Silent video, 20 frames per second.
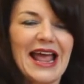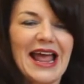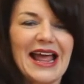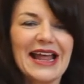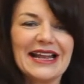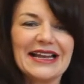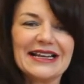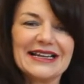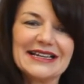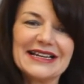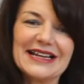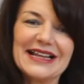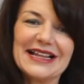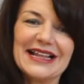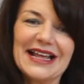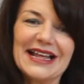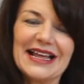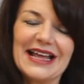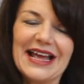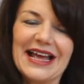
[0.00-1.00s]
And
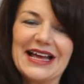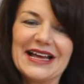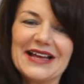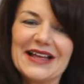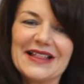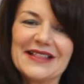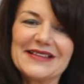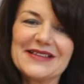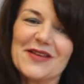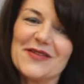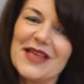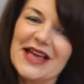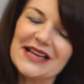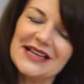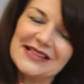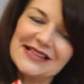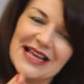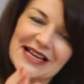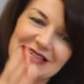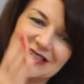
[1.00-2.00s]
uh, so
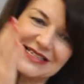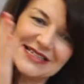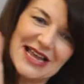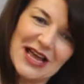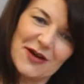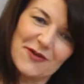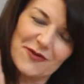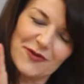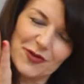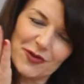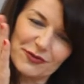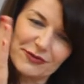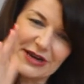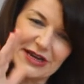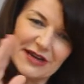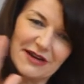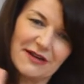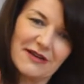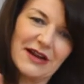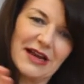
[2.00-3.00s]
that, that is now
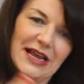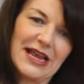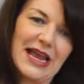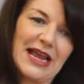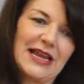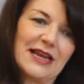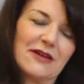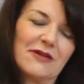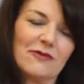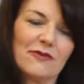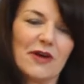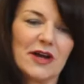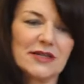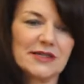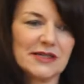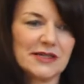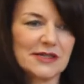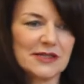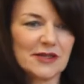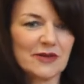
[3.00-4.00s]
threaded again
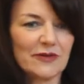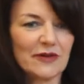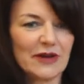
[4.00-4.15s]
right into the